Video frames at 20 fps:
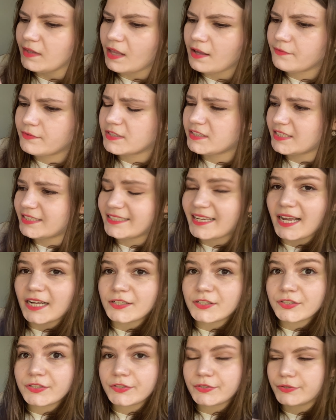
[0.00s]
was
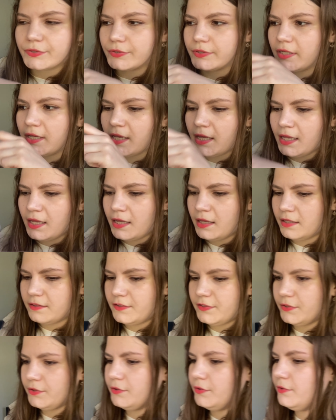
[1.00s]
attached to,
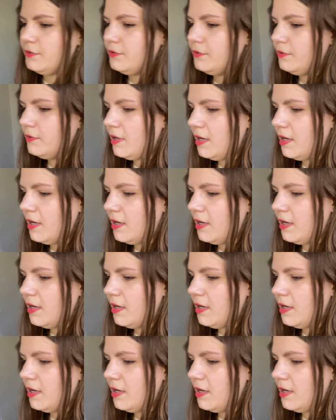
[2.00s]
to